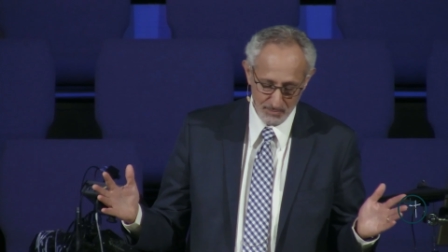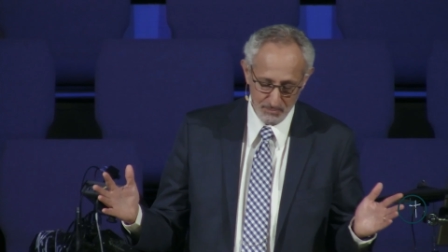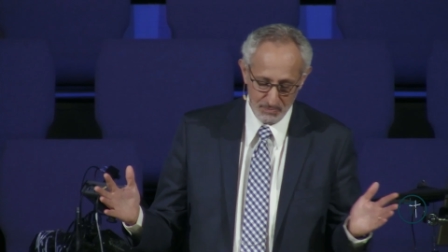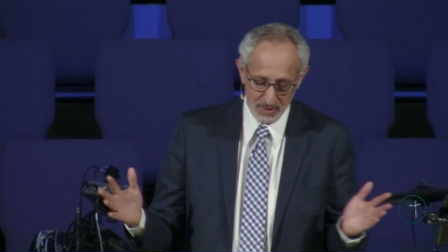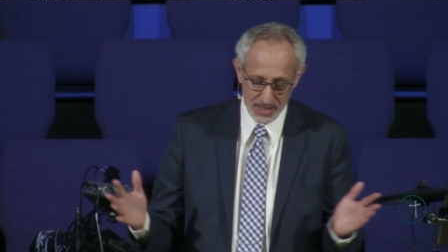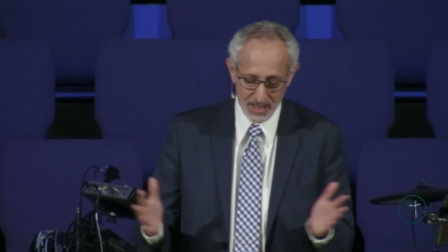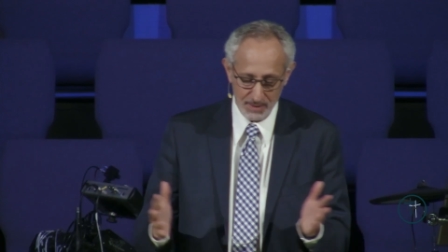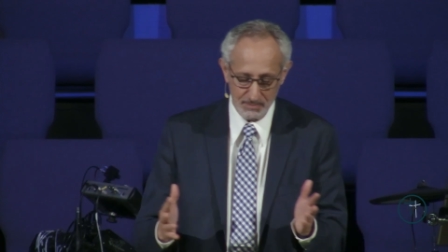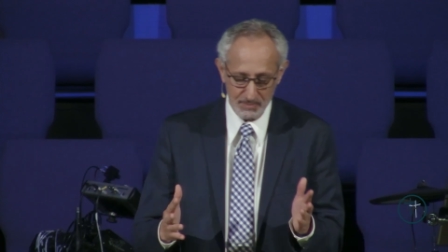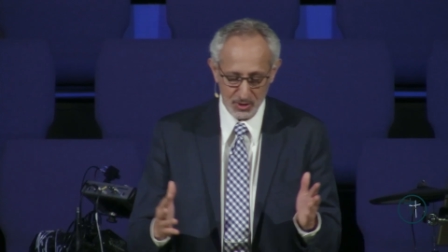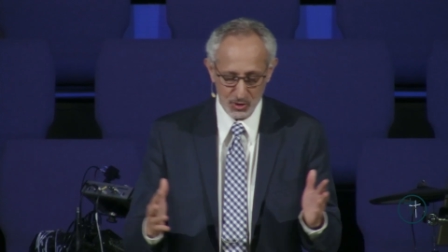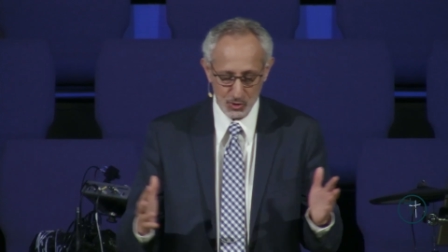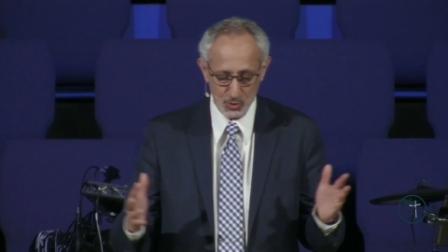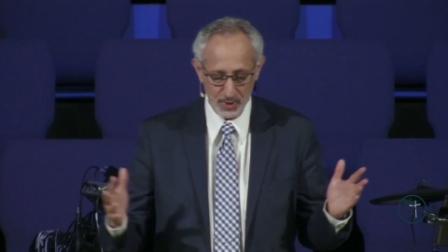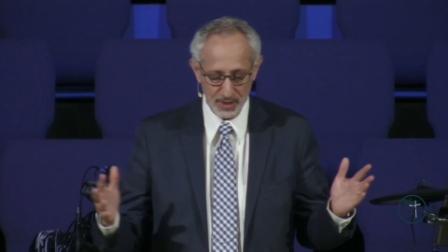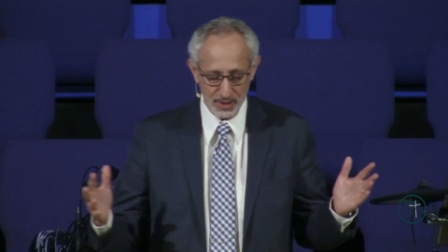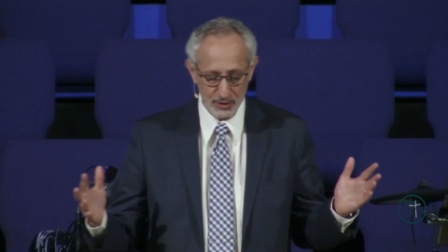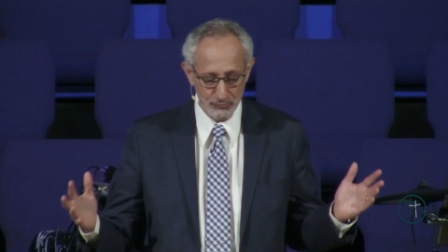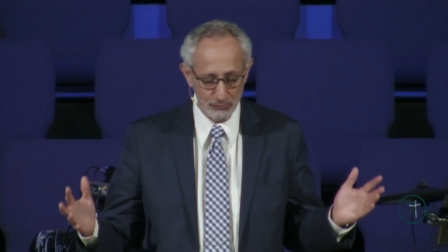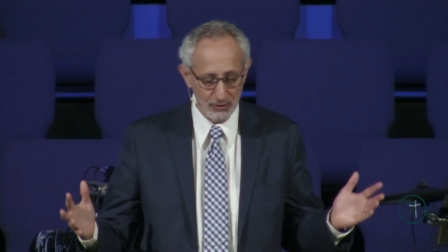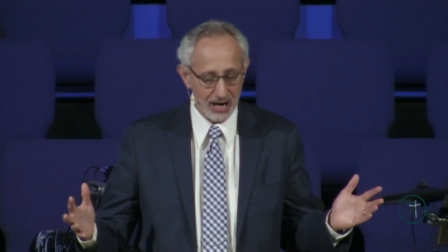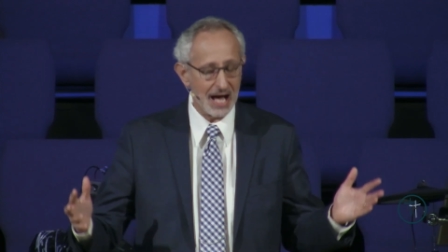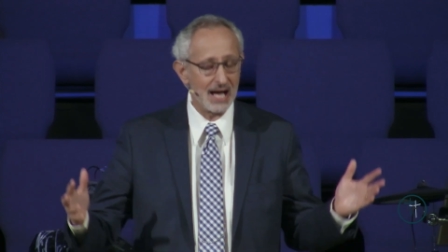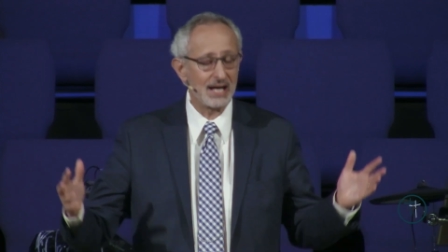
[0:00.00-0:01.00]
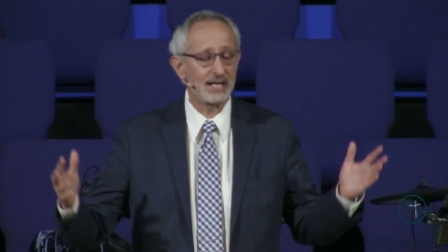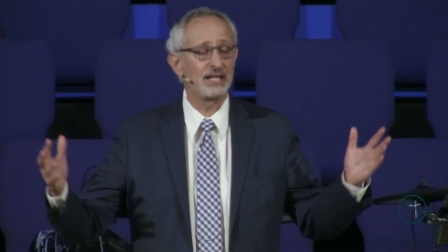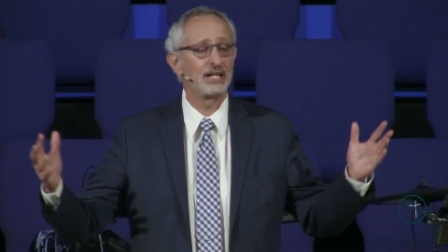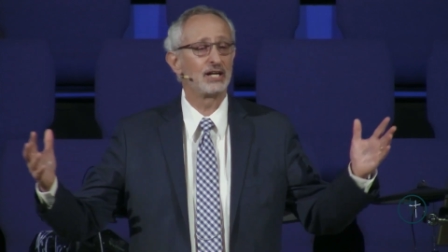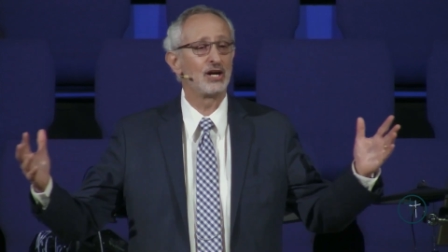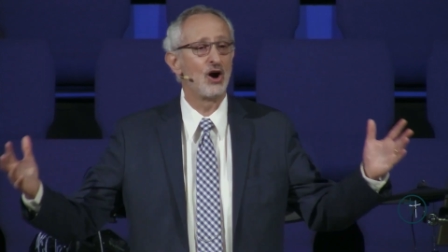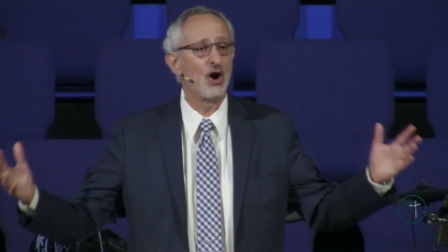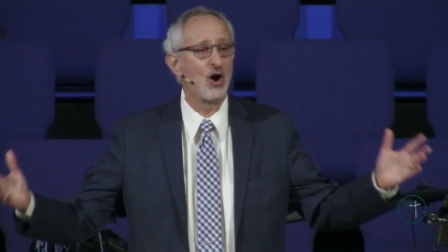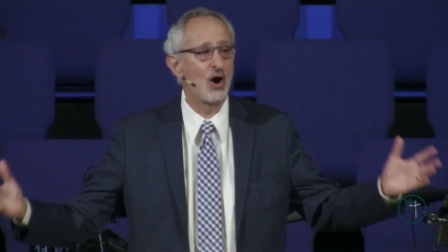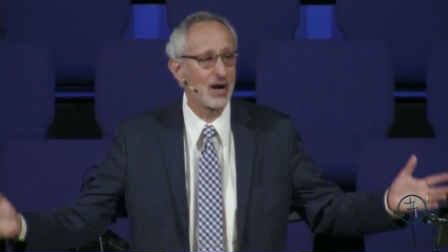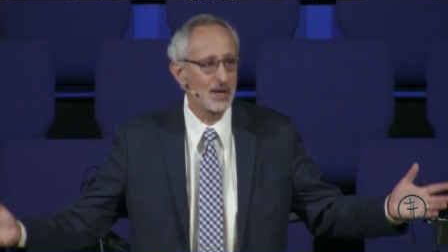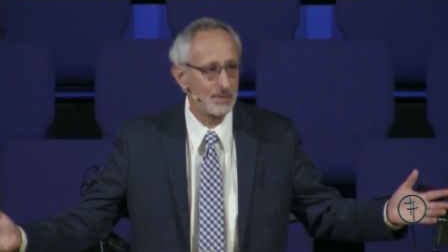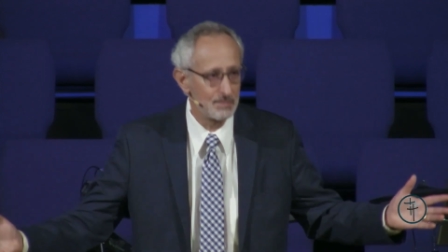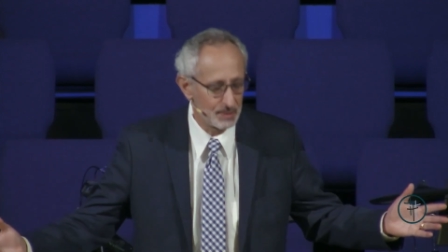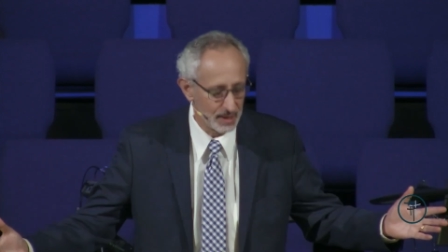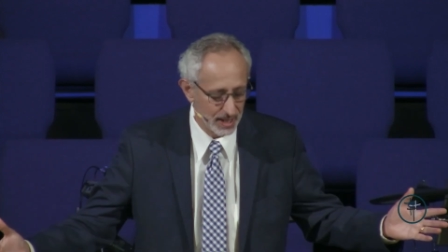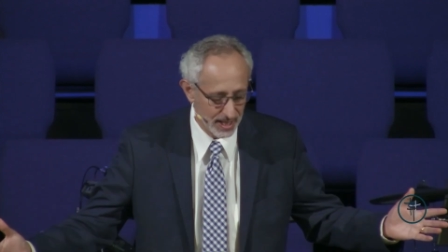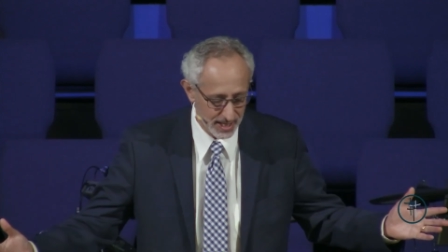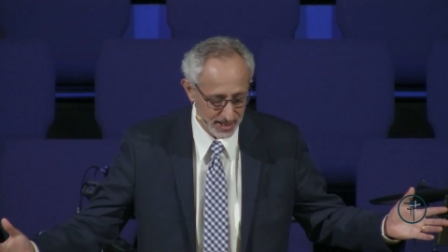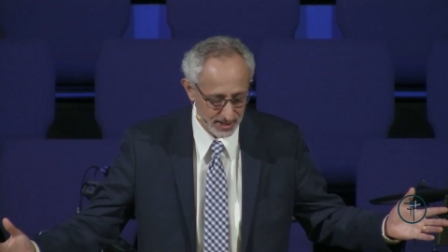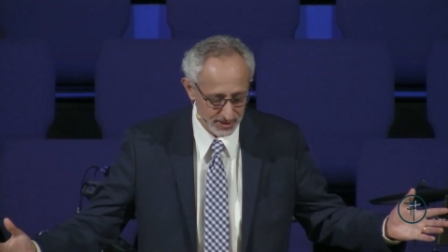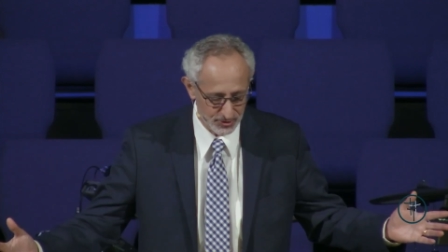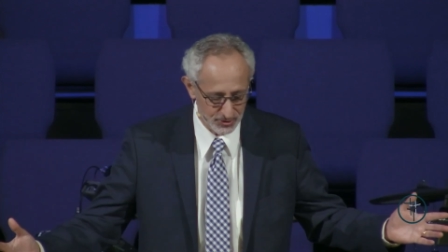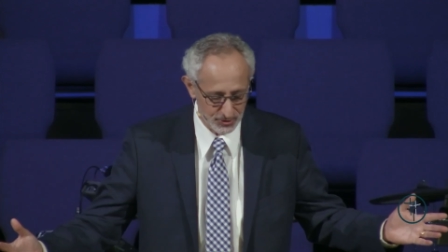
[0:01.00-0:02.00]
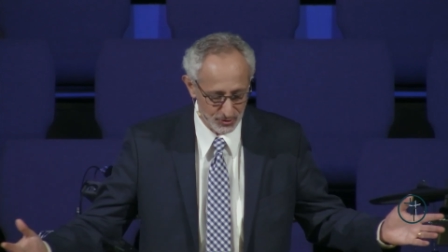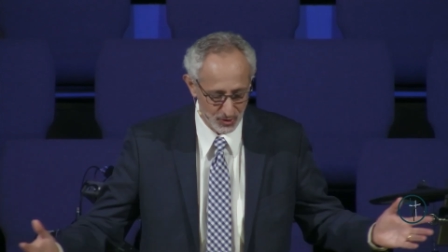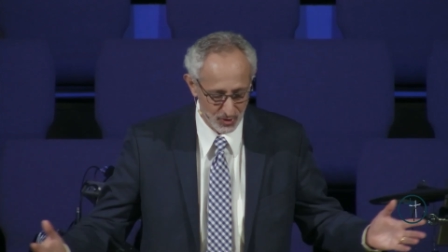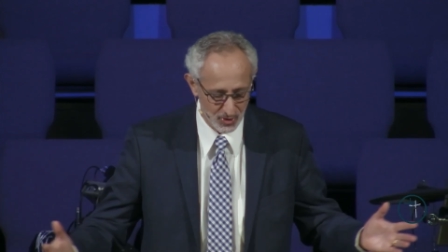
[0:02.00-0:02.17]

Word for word: being between a rock and a hard place,